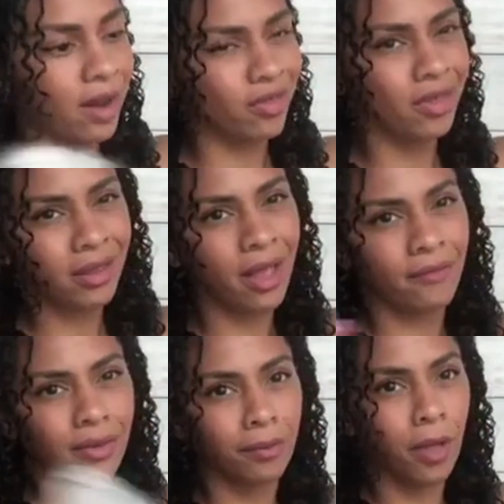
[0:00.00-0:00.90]
I just like to
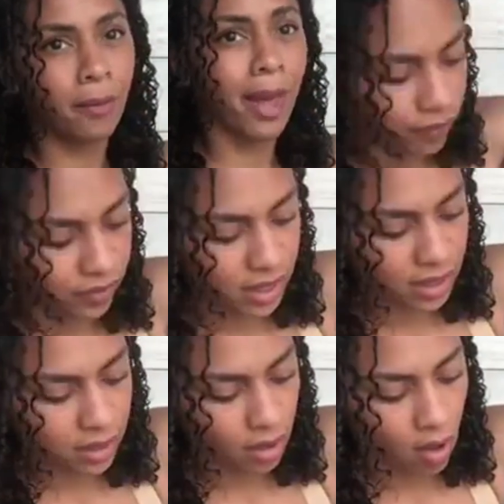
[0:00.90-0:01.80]
have a Ziploc bag.
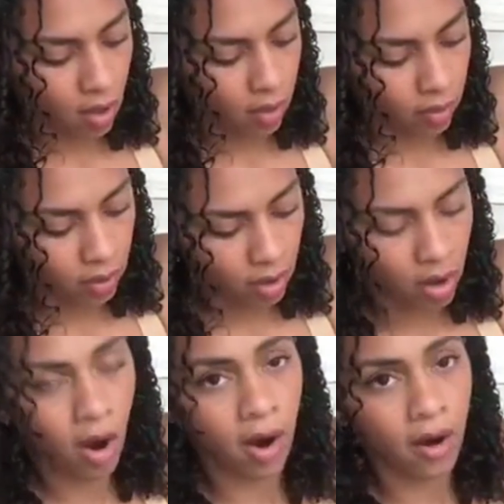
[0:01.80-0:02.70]
These all
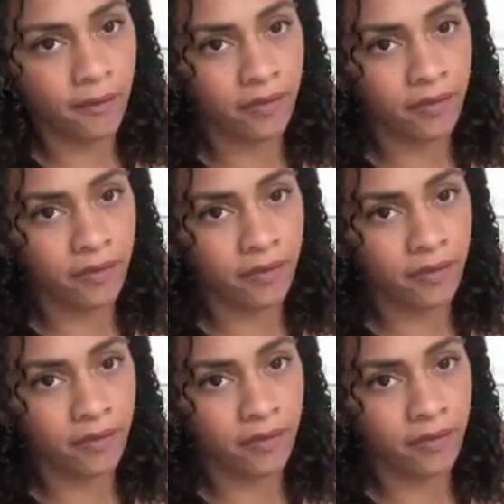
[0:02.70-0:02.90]
are